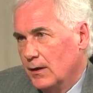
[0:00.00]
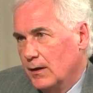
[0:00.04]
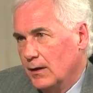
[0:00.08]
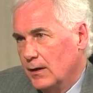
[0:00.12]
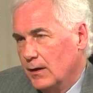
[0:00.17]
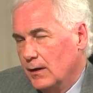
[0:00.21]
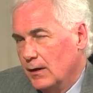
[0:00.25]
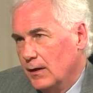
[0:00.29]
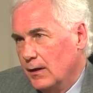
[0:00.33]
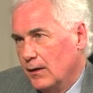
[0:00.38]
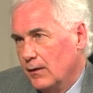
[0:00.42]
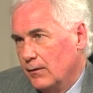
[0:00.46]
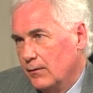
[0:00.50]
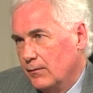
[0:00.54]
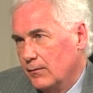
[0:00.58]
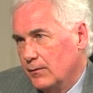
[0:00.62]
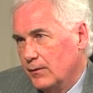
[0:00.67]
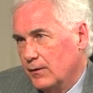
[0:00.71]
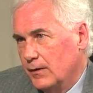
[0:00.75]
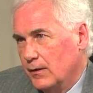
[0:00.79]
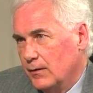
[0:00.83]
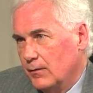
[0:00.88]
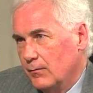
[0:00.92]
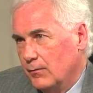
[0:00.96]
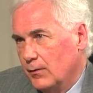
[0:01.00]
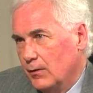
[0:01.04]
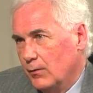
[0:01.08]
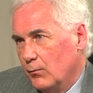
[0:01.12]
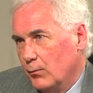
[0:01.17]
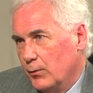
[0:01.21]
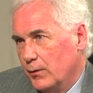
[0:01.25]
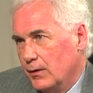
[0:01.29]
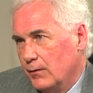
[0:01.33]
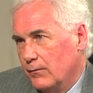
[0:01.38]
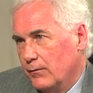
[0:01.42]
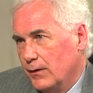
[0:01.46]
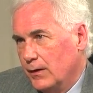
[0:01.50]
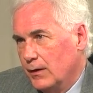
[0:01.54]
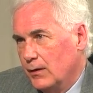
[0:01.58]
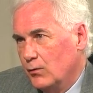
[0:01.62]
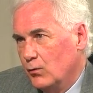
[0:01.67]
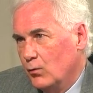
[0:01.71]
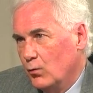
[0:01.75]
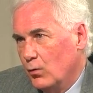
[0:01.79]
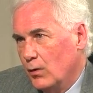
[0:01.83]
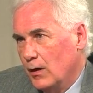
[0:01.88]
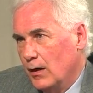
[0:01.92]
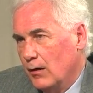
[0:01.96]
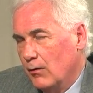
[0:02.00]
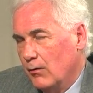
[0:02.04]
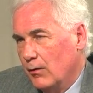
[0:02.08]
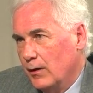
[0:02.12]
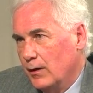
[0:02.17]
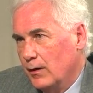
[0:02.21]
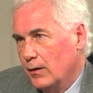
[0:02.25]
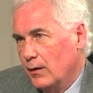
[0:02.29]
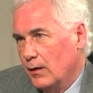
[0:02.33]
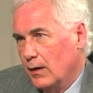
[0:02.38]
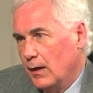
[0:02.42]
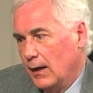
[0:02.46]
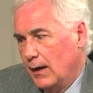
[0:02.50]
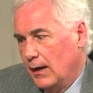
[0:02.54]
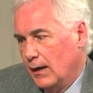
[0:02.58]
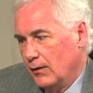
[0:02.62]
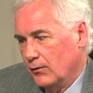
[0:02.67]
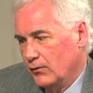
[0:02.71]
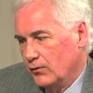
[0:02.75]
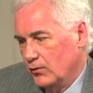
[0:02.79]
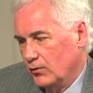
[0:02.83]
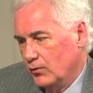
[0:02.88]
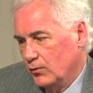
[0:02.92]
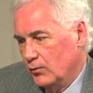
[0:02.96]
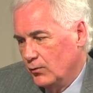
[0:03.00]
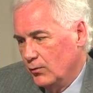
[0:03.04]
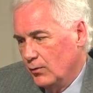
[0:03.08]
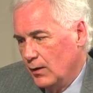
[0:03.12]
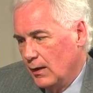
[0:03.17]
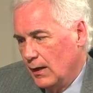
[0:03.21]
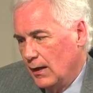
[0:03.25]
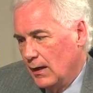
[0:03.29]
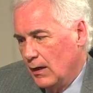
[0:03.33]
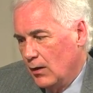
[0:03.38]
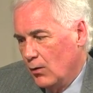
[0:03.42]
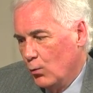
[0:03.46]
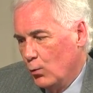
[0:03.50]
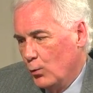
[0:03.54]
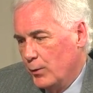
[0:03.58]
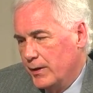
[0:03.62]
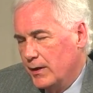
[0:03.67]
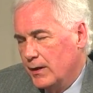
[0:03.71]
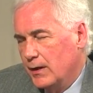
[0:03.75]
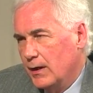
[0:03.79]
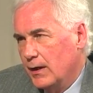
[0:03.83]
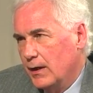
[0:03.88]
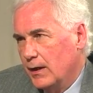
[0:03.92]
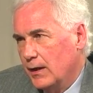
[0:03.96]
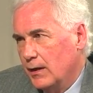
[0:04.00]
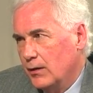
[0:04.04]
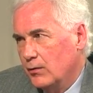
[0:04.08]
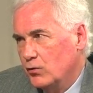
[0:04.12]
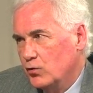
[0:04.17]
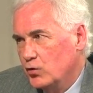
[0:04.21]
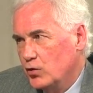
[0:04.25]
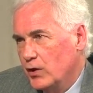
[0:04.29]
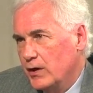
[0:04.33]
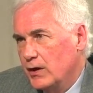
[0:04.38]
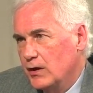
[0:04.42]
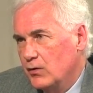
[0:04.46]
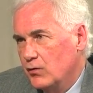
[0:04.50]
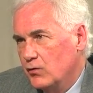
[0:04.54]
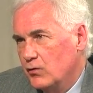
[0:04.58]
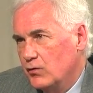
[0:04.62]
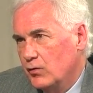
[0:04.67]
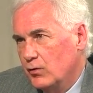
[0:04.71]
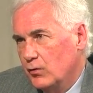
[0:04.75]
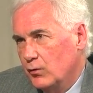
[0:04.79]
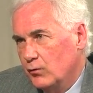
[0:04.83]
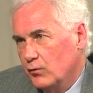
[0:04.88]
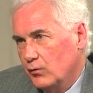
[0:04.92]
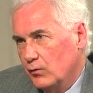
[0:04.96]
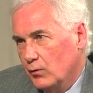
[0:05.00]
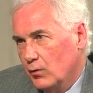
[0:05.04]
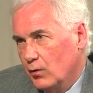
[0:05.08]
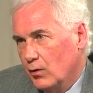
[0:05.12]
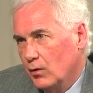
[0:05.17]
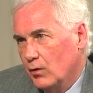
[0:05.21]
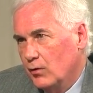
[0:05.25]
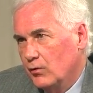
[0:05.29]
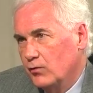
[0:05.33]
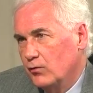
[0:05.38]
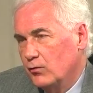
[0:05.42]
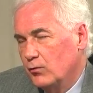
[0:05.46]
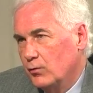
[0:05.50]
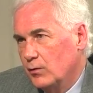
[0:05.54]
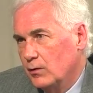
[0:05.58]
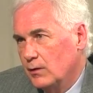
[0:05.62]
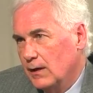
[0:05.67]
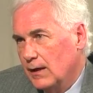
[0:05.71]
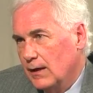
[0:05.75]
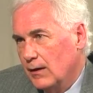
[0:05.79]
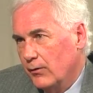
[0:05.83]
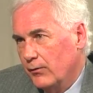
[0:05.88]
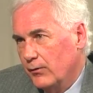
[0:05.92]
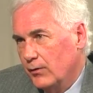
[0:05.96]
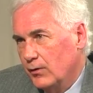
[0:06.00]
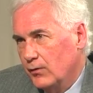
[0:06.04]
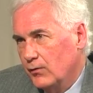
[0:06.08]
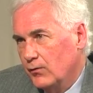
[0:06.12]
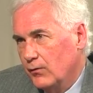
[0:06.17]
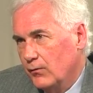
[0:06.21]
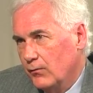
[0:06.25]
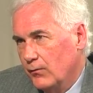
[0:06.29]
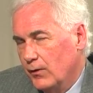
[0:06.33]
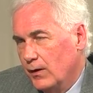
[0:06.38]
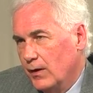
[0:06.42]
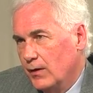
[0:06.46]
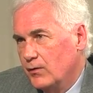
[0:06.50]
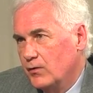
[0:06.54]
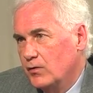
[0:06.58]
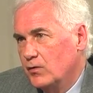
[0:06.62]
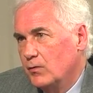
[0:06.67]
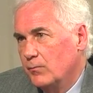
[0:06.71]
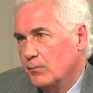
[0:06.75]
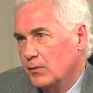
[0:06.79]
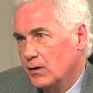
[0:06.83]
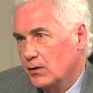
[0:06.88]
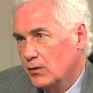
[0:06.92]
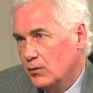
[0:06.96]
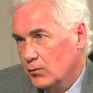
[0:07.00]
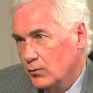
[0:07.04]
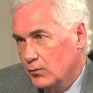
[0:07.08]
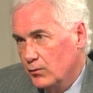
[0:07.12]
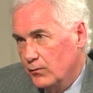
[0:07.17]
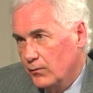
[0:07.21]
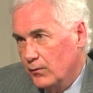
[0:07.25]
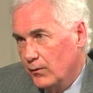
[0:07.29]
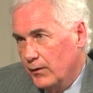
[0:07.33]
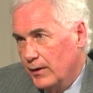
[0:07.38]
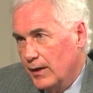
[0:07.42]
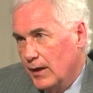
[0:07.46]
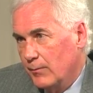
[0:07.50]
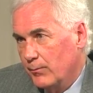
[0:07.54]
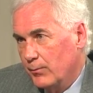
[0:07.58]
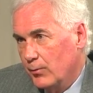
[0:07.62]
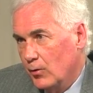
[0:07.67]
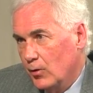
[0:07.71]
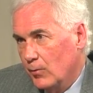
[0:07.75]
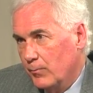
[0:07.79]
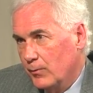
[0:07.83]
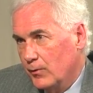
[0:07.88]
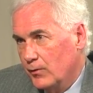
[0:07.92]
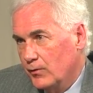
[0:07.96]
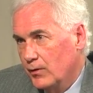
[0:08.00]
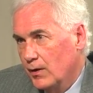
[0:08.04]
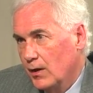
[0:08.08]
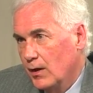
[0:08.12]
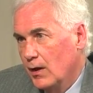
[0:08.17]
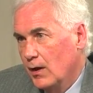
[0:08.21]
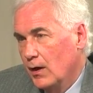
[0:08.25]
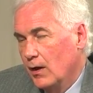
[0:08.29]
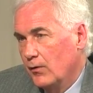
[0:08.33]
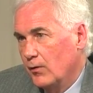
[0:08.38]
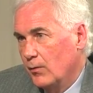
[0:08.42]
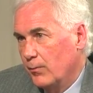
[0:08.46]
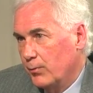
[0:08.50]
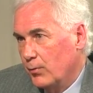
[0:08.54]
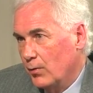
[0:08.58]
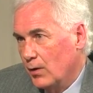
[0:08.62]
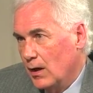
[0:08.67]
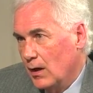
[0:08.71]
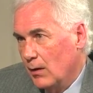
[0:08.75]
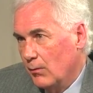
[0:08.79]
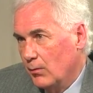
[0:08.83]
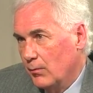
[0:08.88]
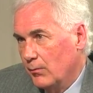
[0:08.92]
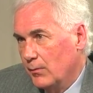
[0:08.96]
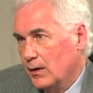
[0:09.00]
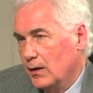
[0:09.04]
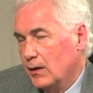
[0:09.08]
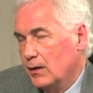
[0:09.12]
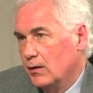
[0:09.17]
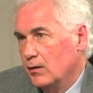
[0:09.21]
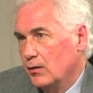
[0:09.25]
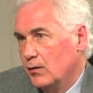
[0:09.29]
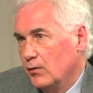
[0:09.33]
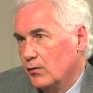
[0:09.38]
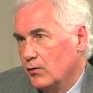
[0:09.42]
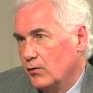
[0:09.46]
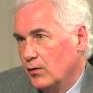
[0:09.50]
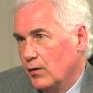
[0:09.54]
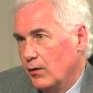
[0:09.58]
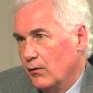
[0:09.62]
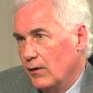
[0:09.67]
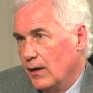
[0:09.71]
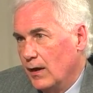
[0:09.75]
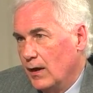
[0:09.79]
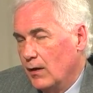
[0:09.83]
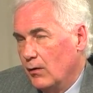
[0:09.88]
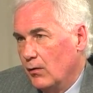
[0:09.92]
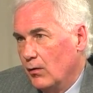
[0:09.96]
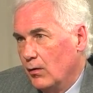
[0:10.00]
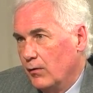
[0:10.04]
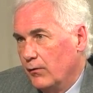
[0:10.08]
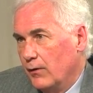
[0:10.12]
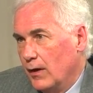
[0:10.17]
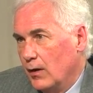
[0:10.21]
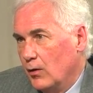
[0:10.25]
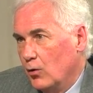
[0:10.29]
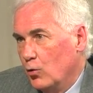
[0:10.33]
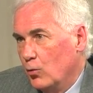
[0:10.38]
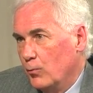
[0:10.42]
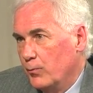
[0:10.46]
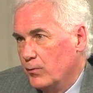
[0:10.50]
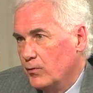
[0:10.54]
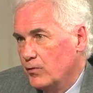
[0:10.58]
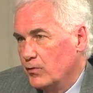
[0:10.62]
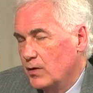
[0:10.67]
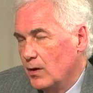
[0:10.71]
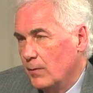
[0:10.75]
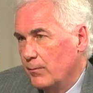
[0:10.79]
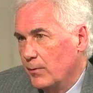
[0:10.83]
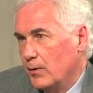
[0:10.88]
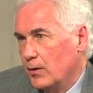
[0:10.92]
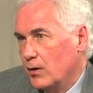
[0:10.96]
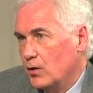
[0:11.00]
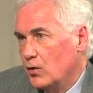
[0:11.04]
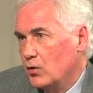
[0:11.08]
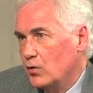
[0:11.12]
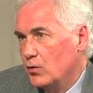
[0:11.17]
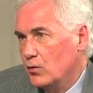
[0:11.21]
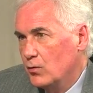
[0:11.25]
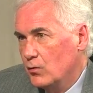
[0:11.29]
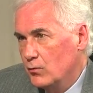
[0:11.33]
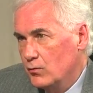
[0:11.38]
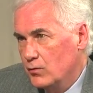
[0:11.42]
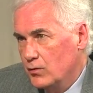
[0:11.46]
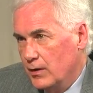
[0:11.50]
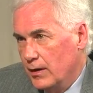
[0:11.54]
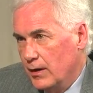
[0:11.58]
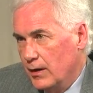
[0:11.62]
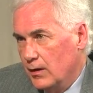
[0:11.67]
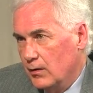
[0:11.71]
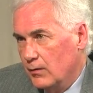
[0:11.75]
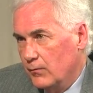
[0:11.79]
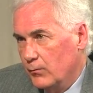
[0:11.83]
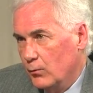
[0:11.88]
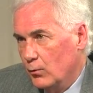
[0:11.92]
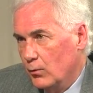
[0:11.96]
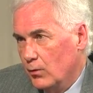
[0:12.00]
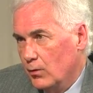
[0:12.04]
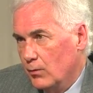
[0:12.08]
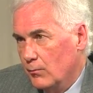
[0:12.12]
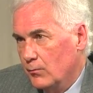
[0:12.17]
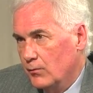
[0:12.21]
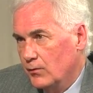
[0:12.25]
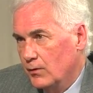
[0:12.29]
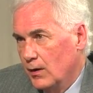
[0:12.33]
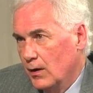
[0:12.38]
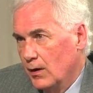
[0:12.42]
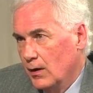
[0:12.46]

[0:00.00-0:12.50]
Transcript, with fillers: Uh, and uh, we have inquired as to how we can change those laws to allow these funds to be used for that purpose. The problem is that that opens up a huge can of worms